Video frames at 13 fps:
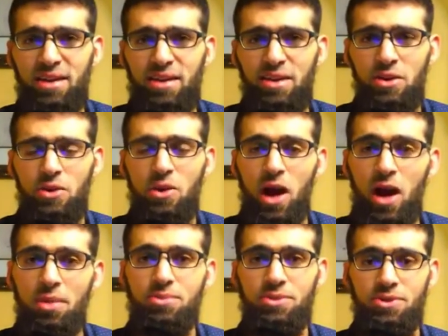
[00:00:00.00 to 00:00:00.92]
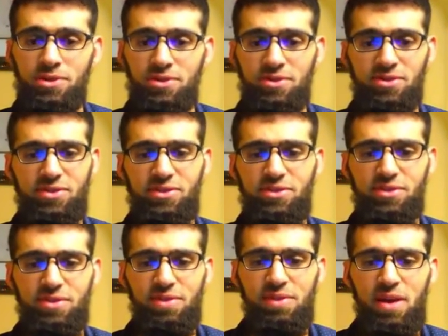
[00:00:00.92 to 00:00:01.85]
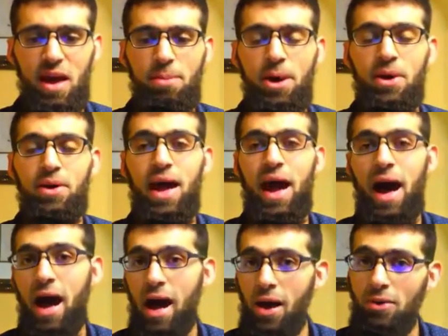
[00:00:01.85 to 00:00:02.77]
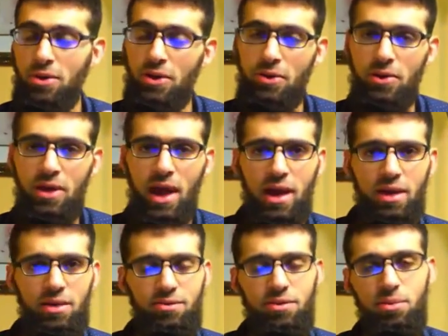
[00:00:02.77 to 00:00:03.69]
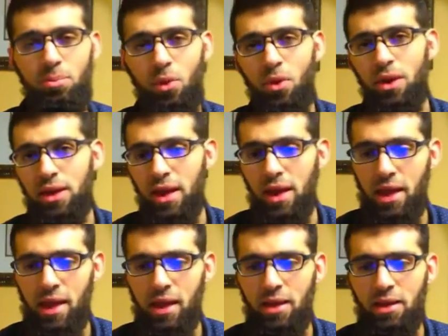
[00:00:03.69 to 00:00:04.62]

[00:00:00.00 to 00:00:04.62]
your options, about how do you get from point A